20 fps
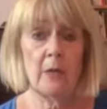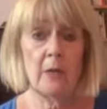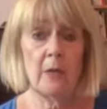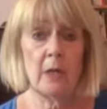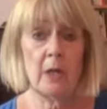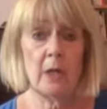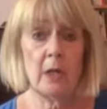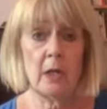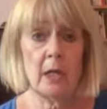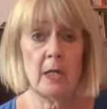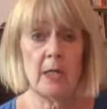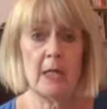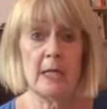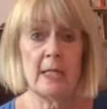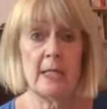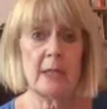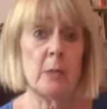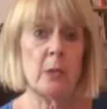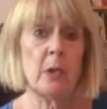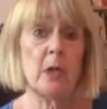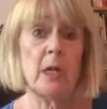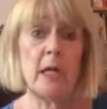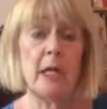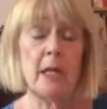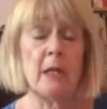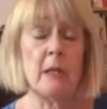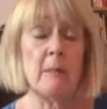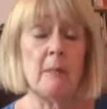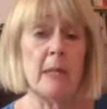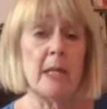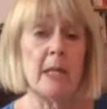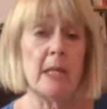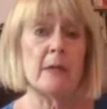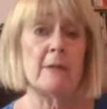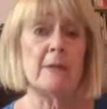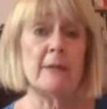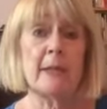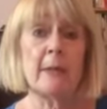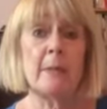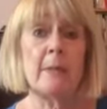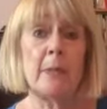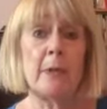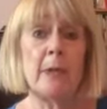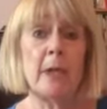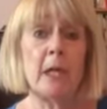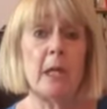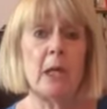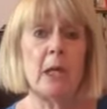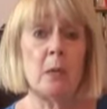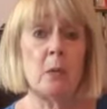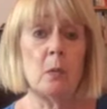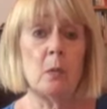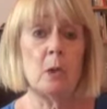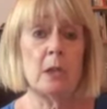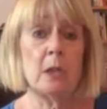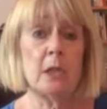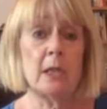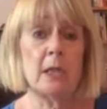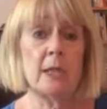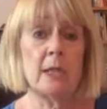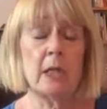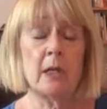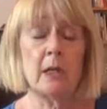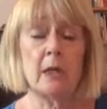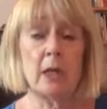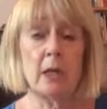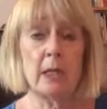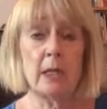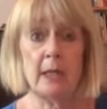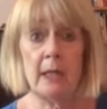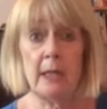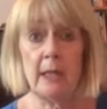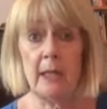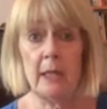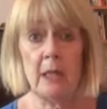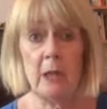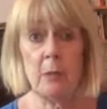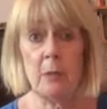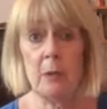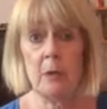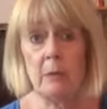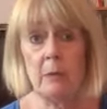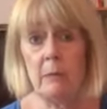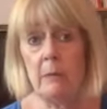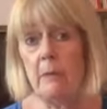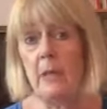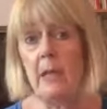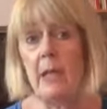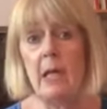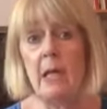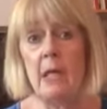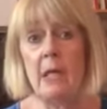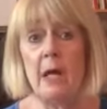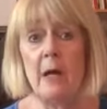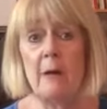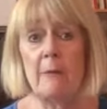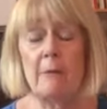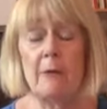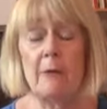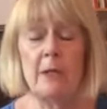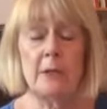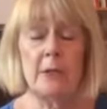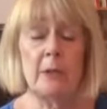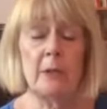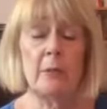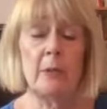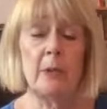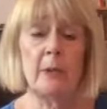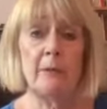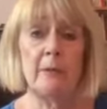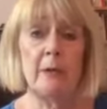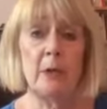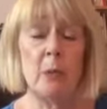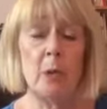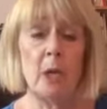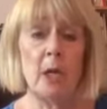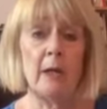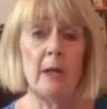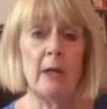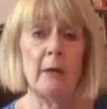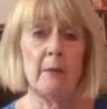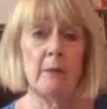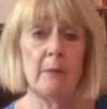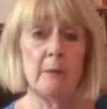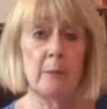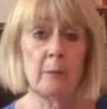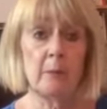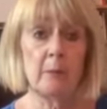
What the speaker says: And that unless we're in the middle of something, which is unlikely, you wouldn't be here now, for example, if you were,